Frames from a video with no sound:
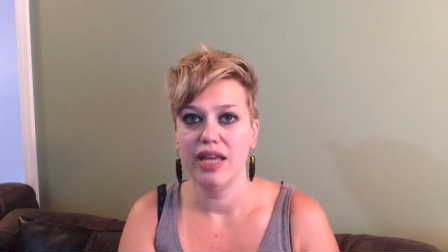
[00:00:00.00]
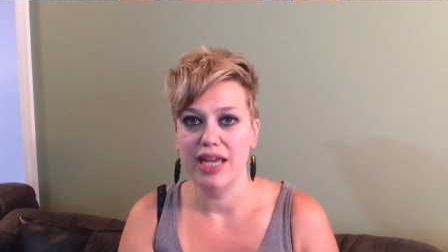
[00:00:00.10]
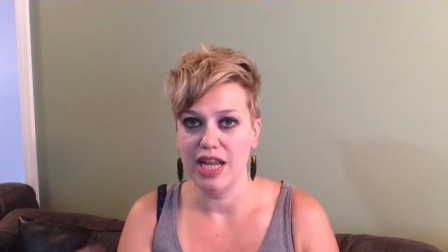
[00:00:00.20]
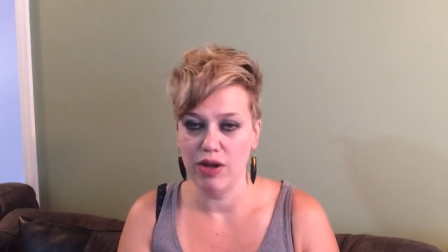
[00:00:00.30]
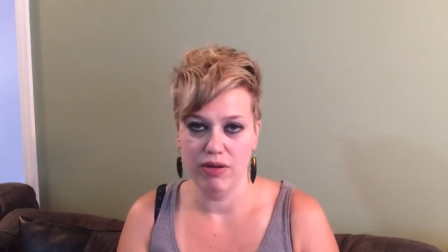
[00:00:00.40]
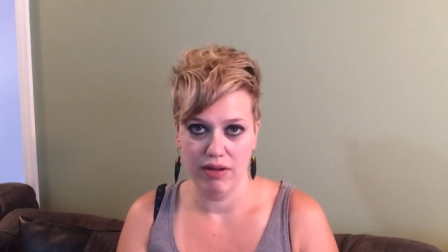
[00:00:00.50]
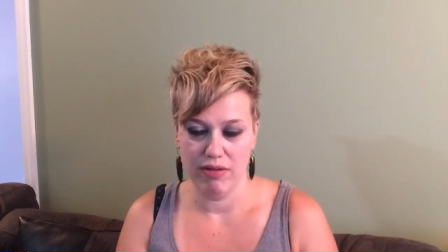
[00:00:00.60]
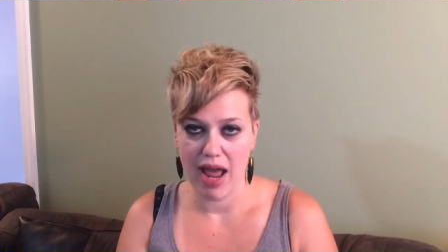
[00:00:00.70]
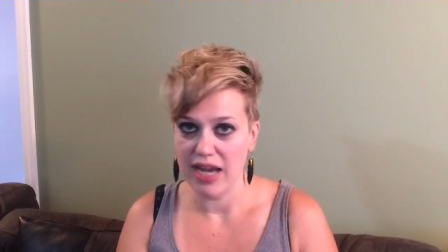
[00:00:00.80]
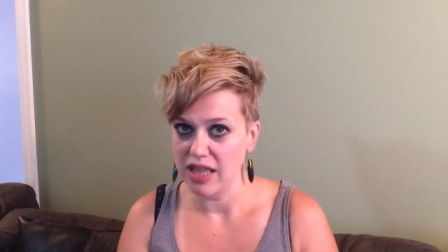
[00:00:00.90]
eating
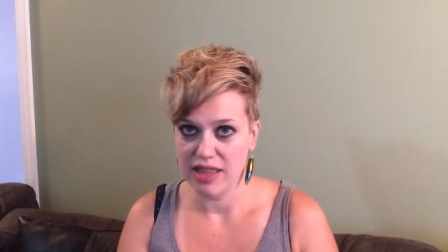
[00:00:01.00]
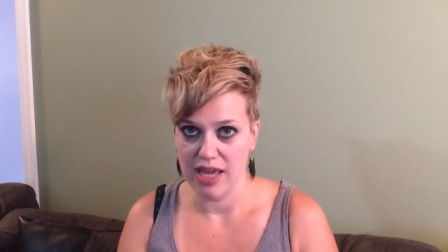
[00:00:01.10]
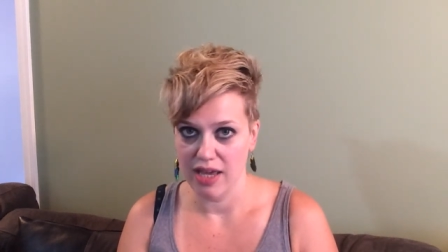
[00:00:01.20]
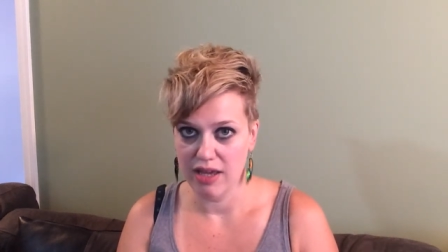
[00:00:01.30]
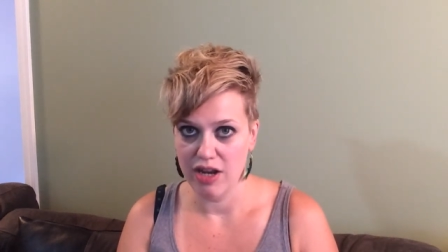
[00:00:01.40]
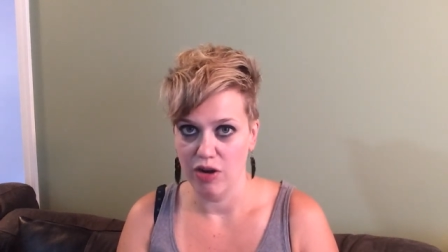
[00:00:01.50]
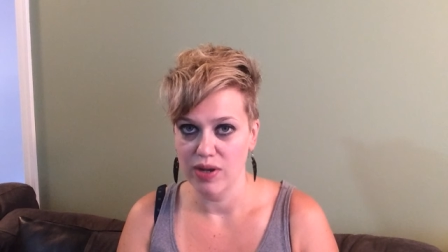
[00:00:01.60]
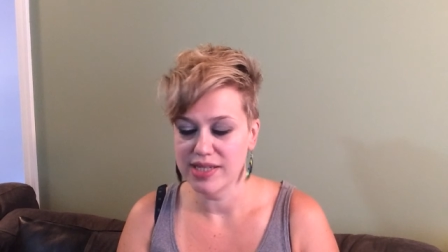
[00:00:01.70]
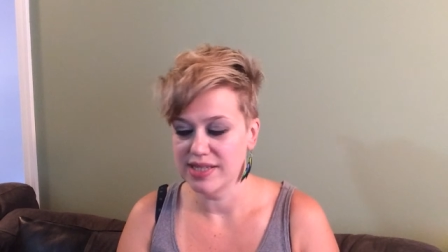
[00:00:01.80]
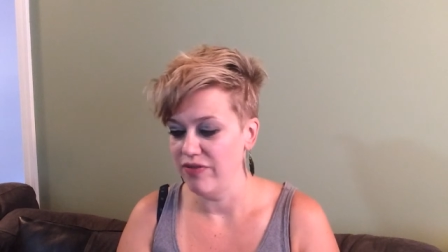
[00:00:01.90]
anything, you know,
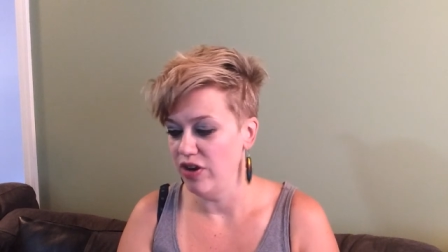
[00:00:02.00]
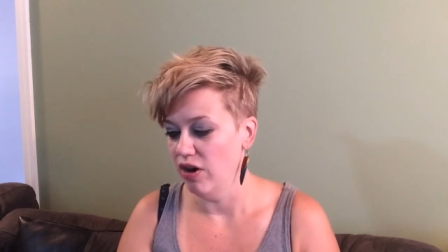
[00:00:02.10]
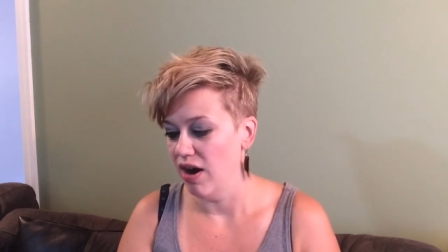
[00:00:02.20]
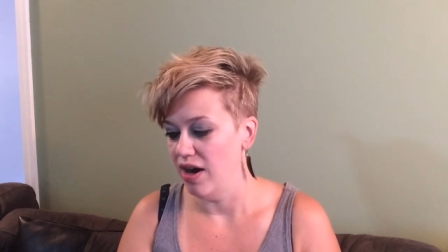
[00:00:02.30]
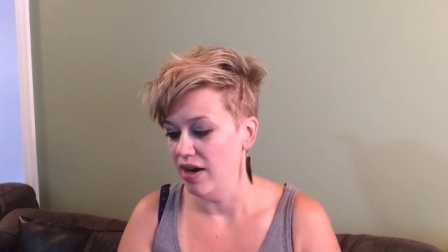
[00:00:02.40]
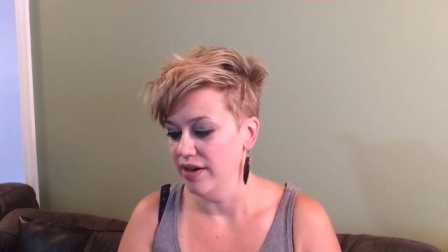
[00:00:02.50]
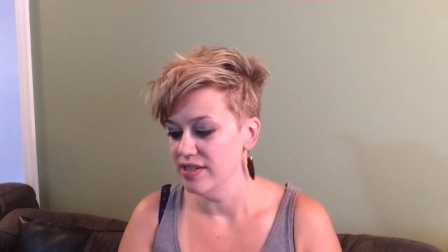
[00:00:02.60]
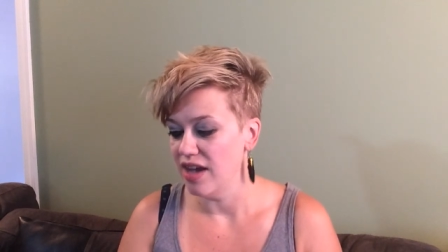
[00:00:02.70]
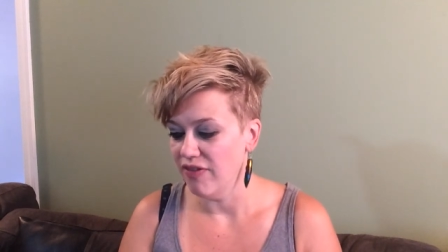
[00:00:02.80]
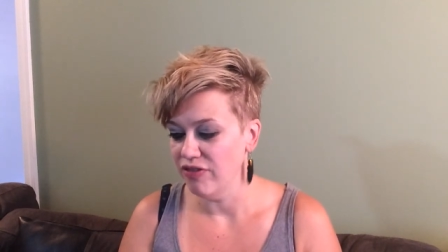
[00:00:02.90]
because if you're on
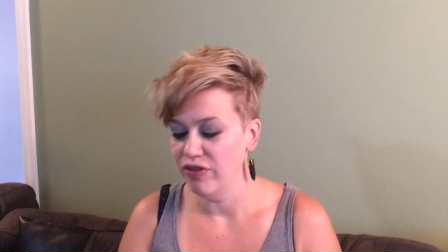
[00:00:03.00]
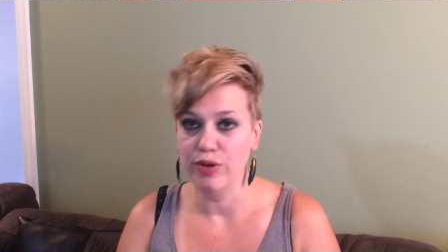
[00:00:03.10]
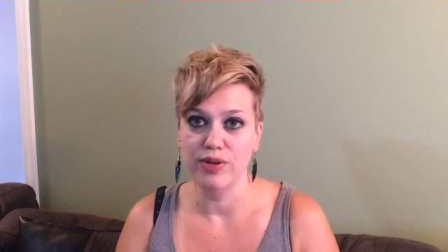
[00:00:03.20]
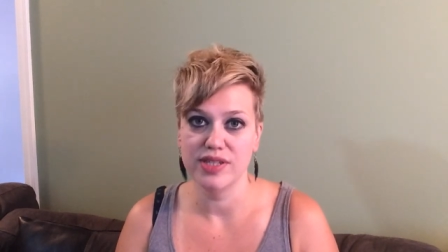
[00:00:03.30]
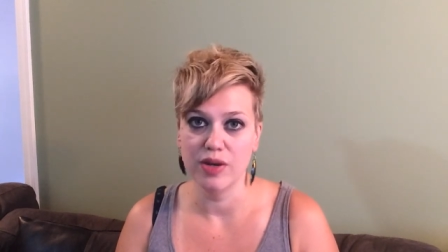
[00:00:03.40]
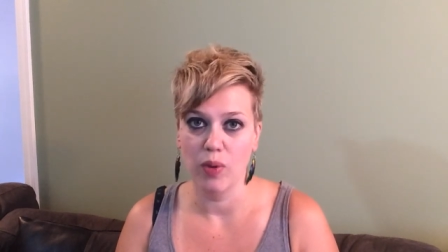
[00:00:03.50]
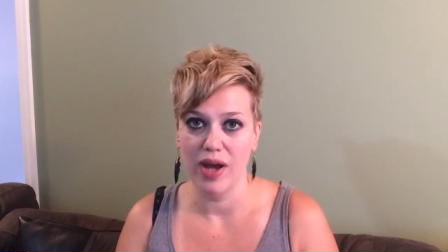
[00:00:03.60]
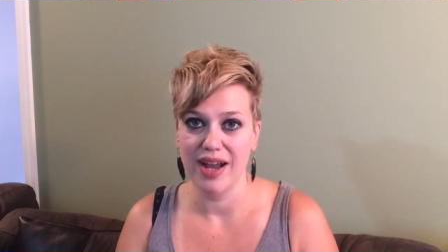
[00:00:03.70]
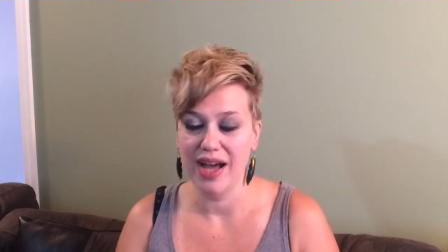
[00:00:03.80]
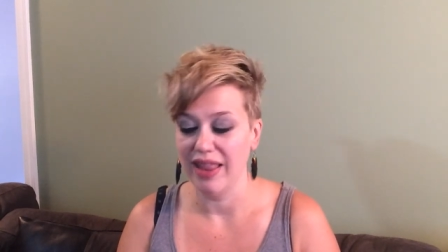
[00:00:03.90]
soft foods and
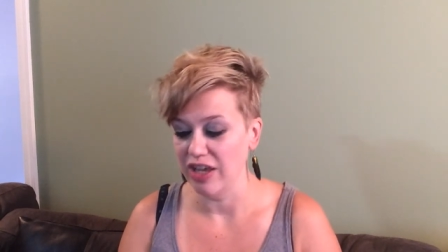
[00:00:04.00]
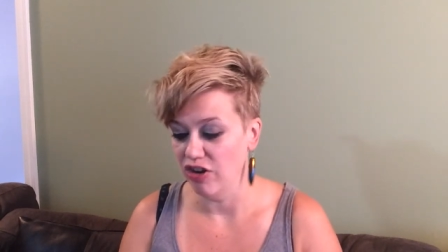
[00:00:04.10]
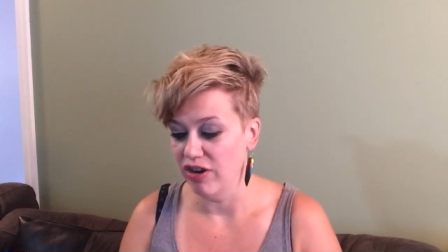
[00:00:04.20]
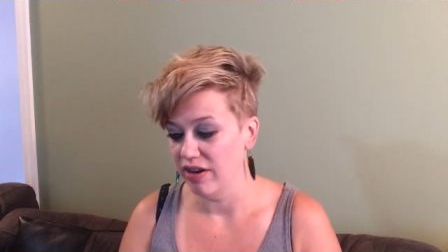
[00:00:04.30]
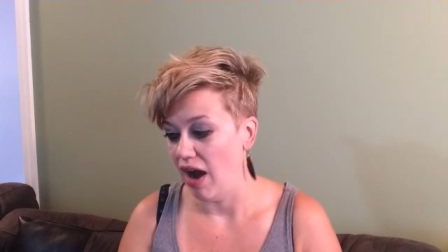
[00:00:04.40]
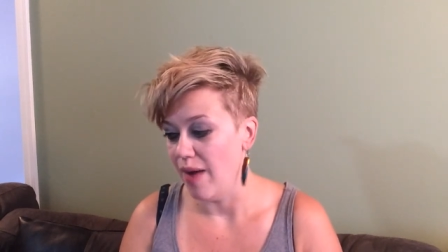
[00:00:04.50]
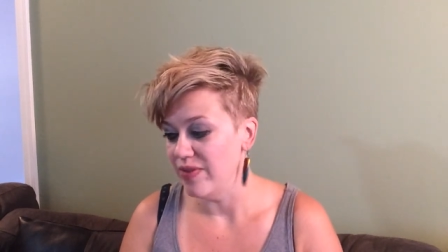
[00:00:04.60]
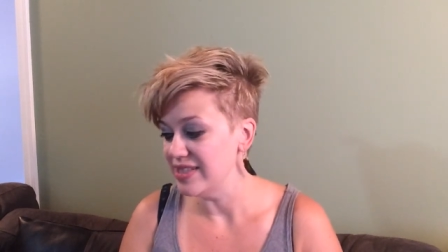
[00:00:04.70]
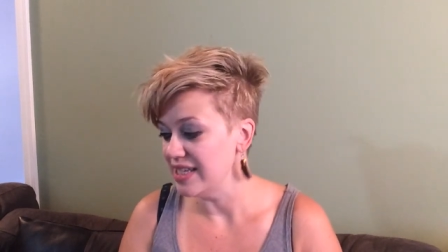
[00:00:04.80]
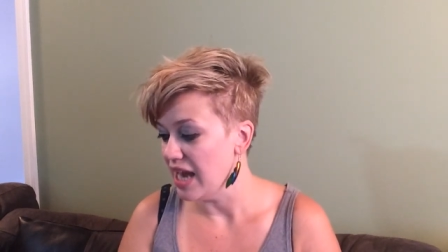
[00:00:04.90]
whatnot, like you're
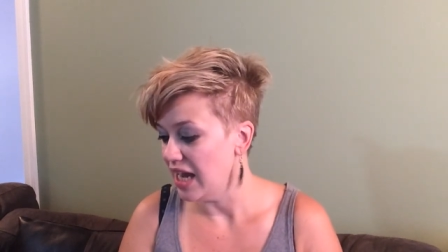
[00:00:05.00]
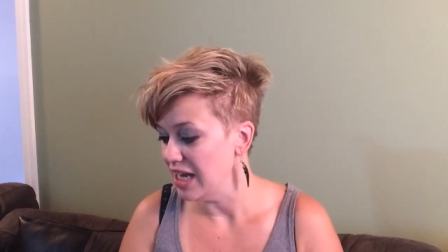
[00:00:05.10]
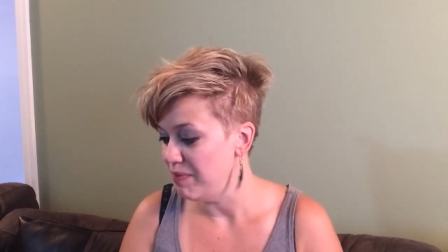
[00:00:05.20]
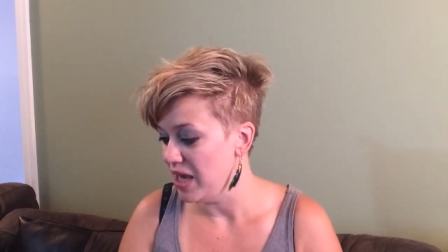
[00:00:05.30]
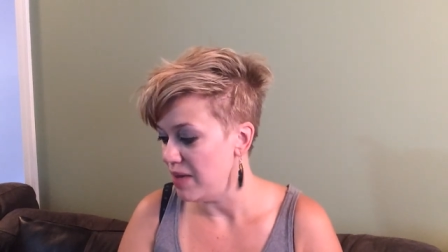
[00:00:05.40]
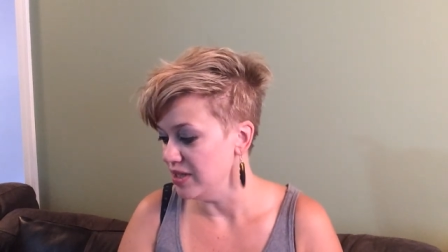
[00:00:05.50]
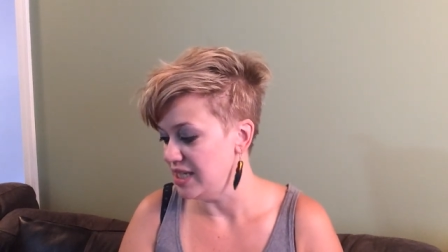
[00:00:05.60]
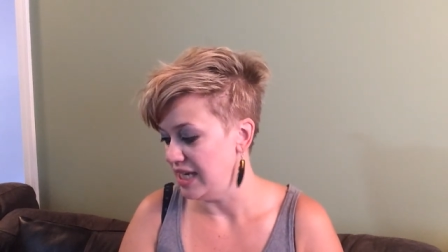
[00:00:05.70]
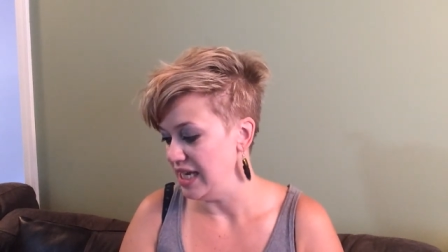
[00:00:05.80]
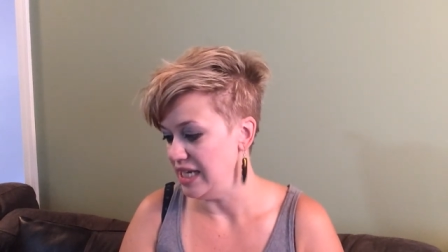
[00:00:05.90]
obviously not going to be able
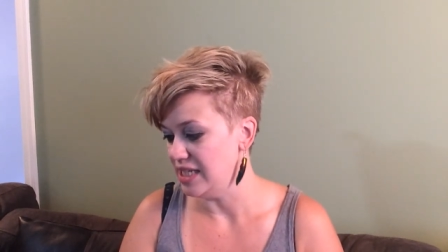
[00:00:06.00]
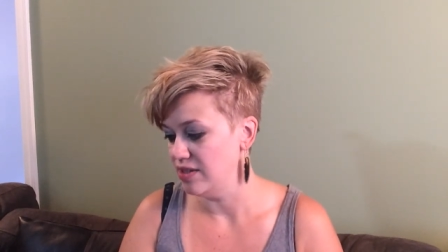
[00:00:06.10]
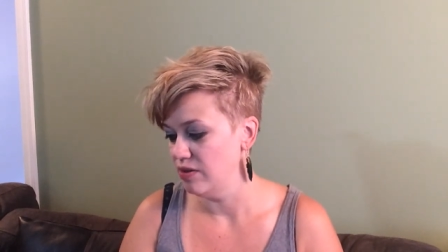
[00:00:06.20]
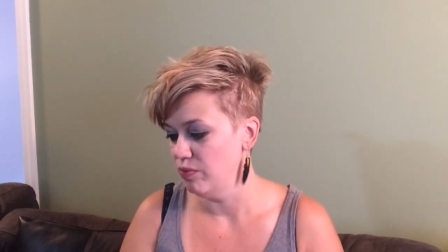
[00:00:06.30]
to eat